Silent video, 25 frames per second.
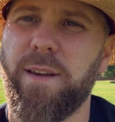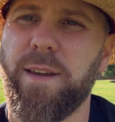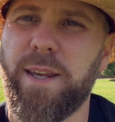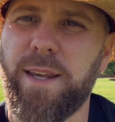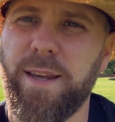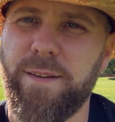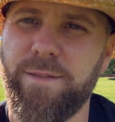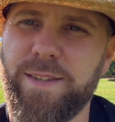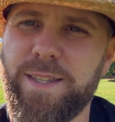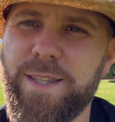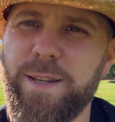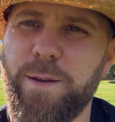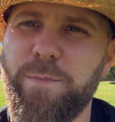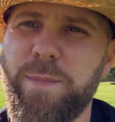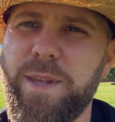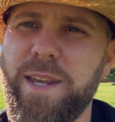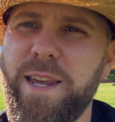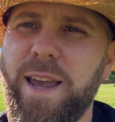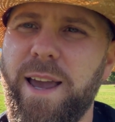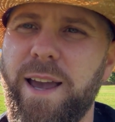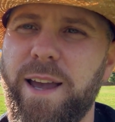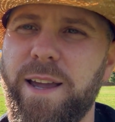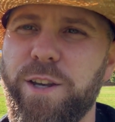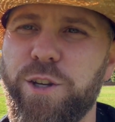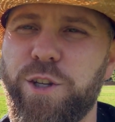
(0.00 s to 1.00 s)
gives them
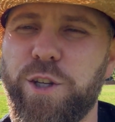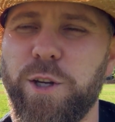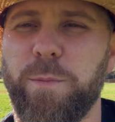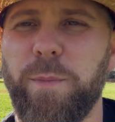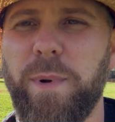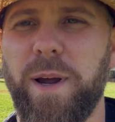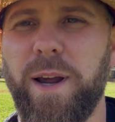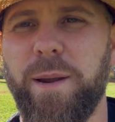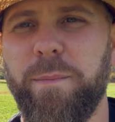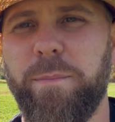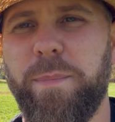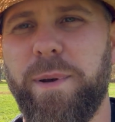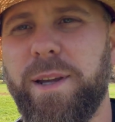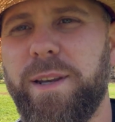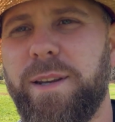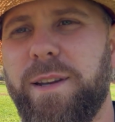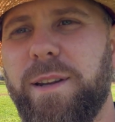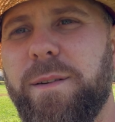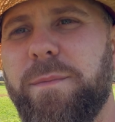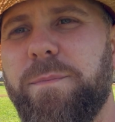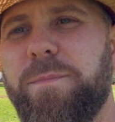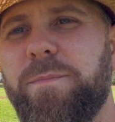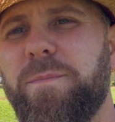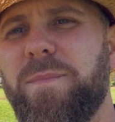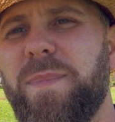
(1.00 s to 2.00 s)
the edge, in my
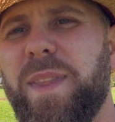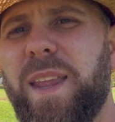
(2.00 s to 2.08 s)
opinion.